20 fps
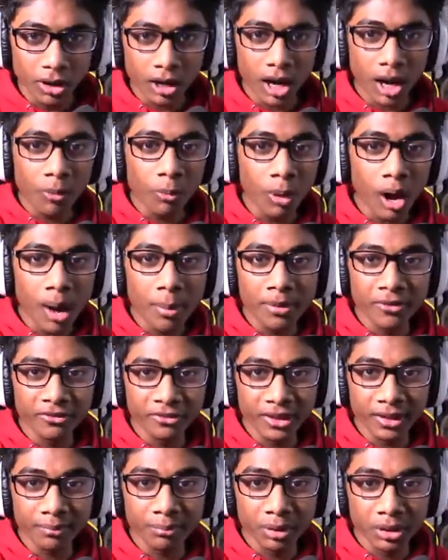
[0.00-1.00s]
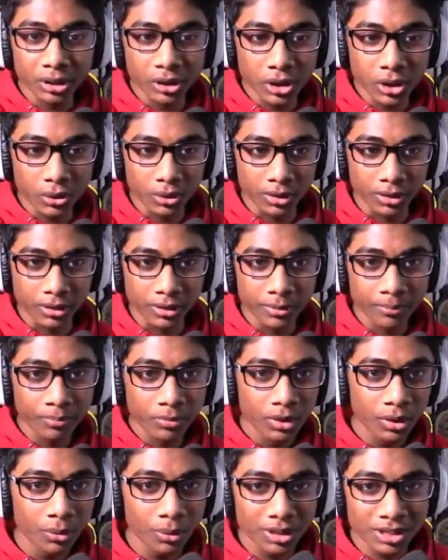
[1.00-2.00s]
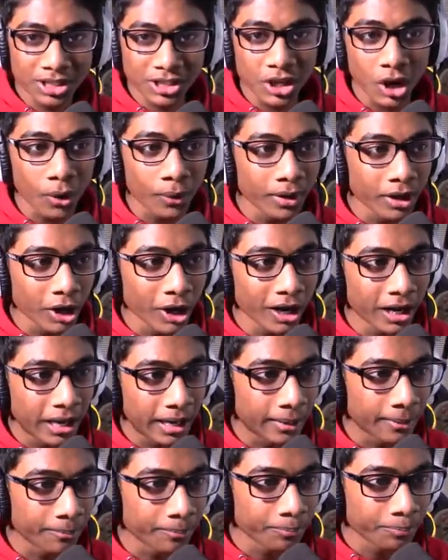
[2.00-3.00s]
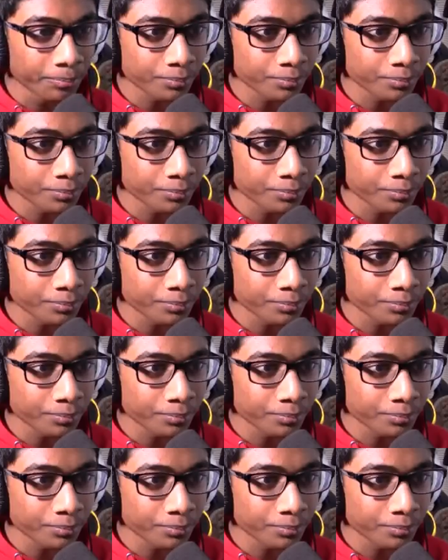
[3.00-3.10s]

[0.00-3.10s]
A Wobbuffet balloon. What is going on?